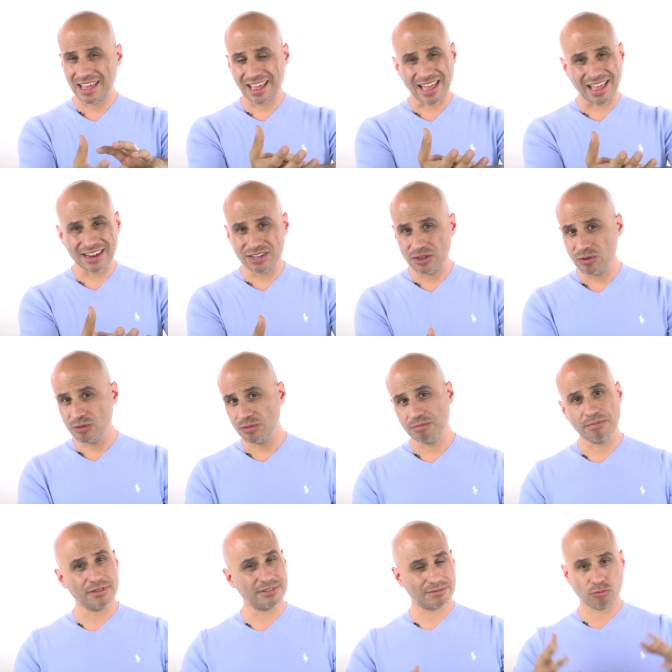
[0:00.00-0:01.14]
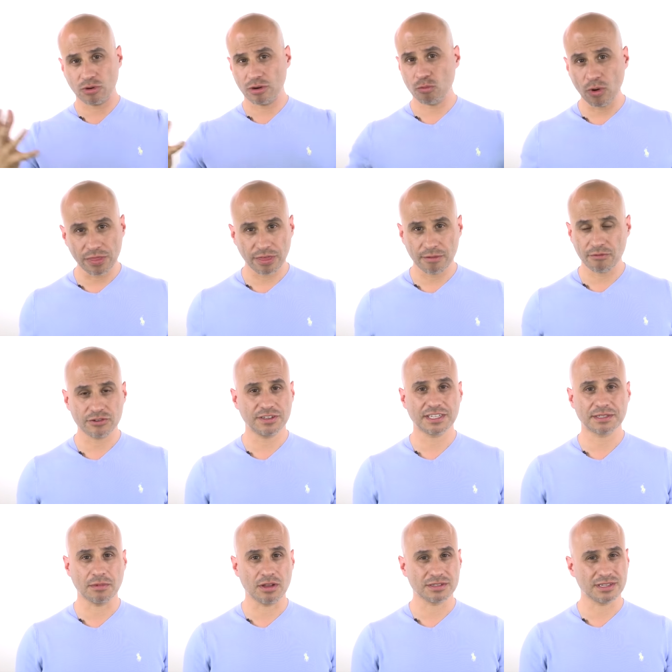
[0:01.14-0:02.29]
and you were with him for
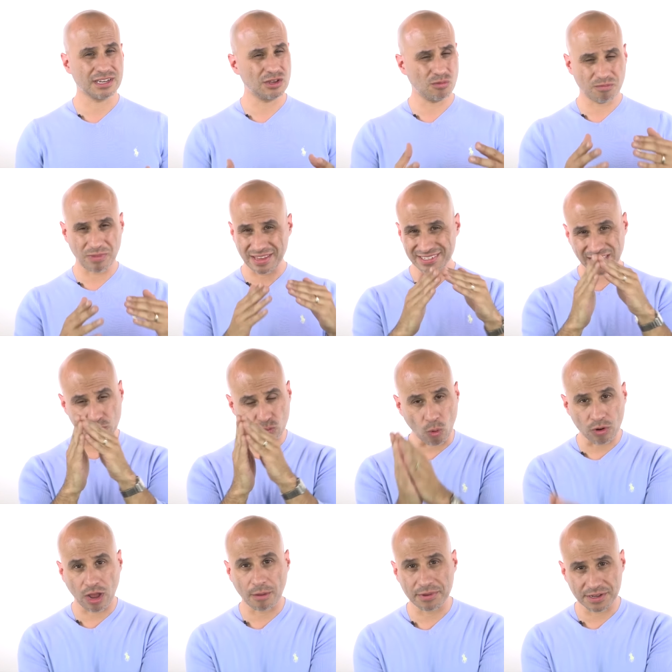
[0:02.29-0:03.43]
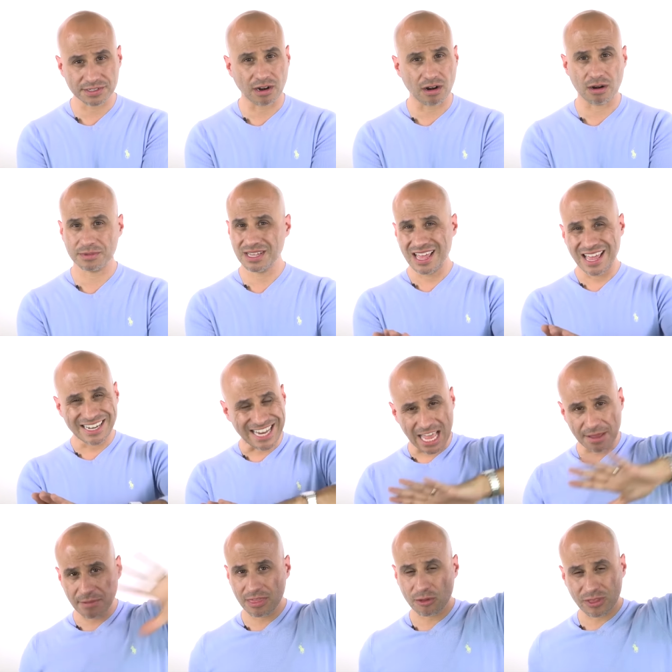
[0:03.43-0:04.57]
six months and you basically woke up in his arms,
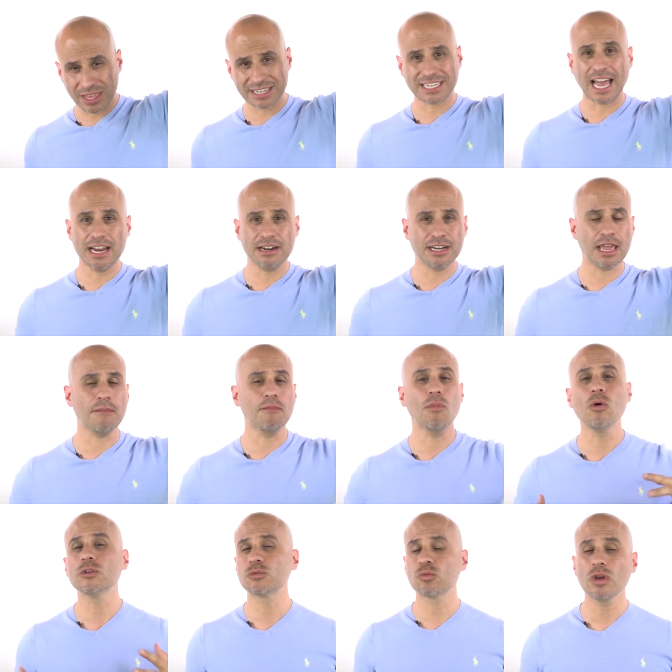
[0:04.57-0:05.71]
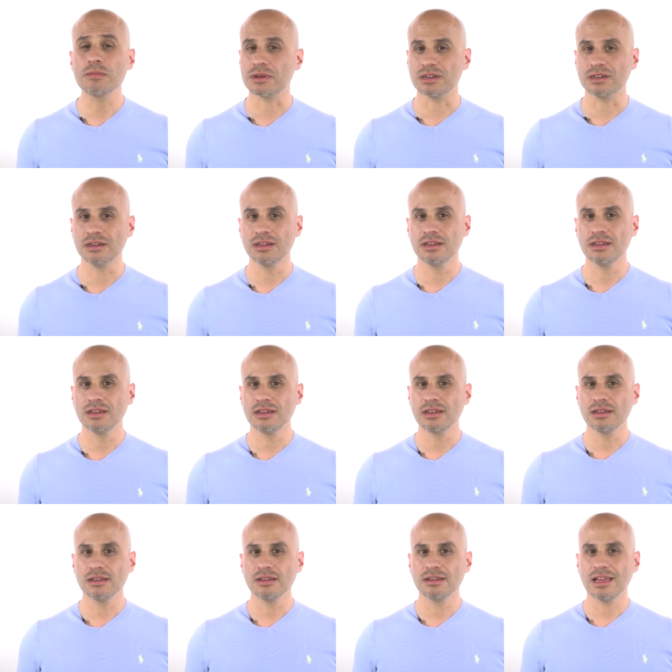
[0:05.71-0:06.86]
take me through the entire day. Most women
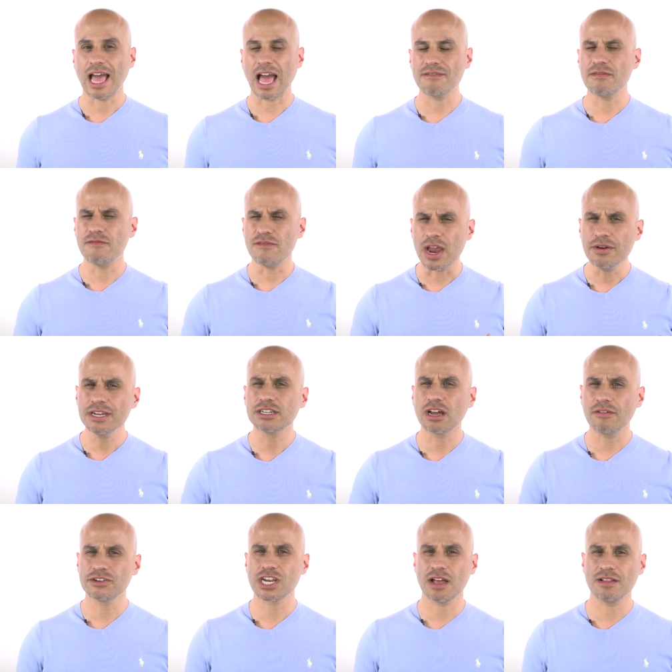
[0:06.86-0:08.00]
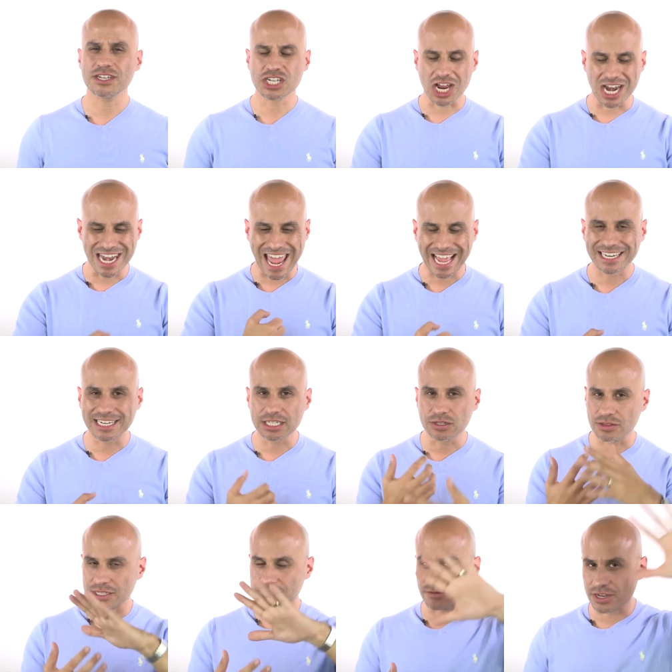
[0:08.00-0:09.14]
have a very tough challenge connecting
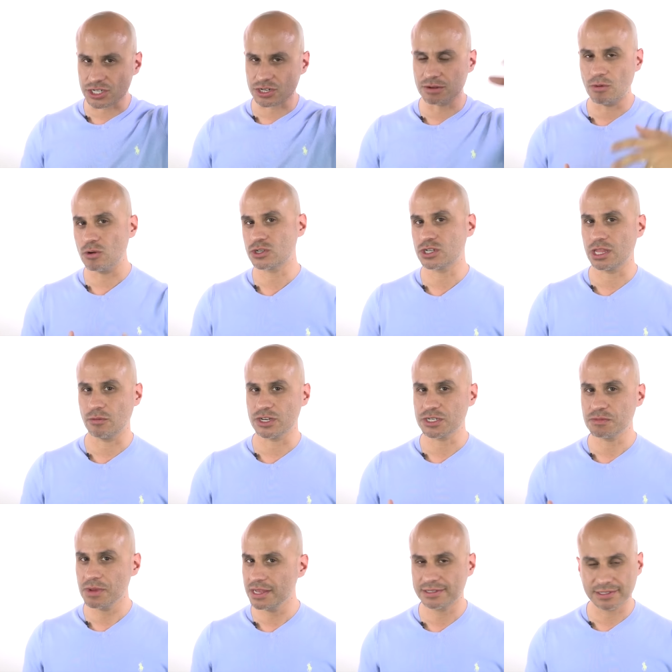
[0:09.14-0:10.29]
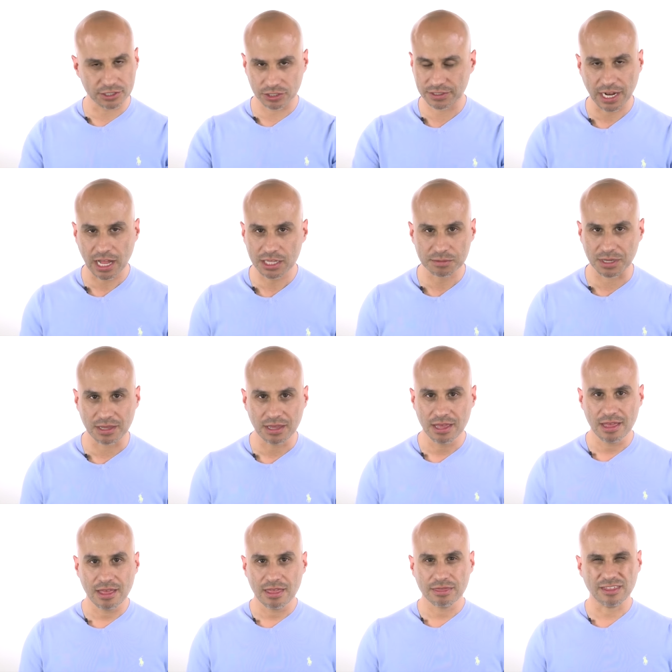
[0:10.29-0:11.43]
to this vision emotionally, which means just tells me
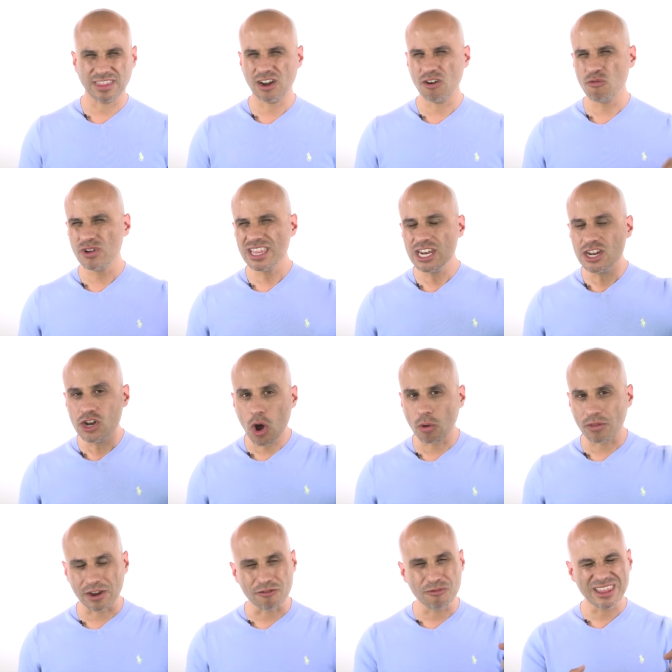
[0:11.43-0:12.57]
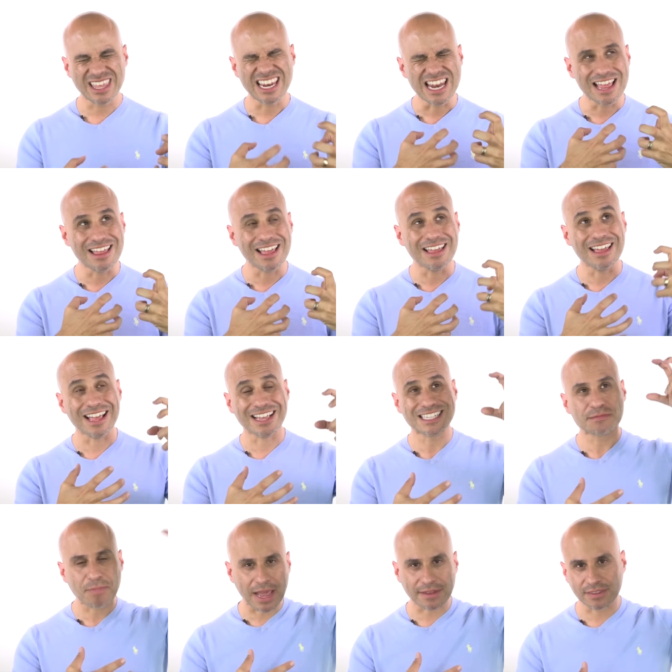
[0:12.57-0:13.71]
that they don't really know, they don't really
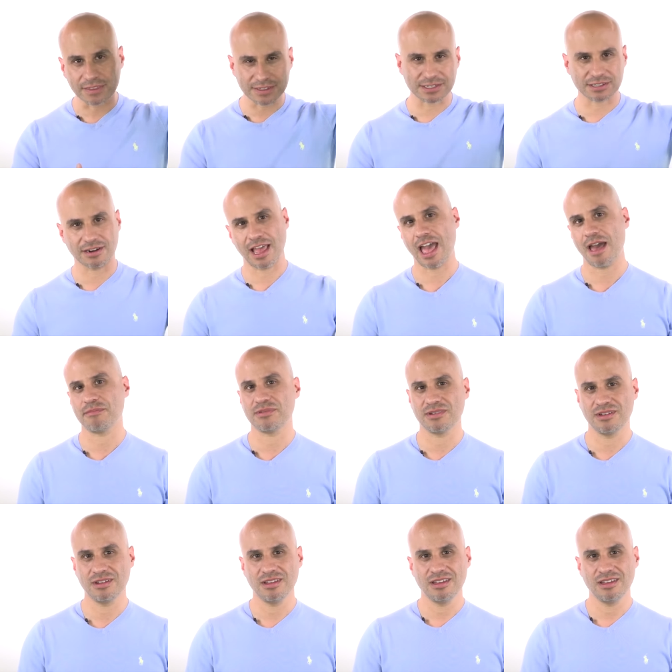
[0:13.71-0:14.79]
expect that this is gonna happen.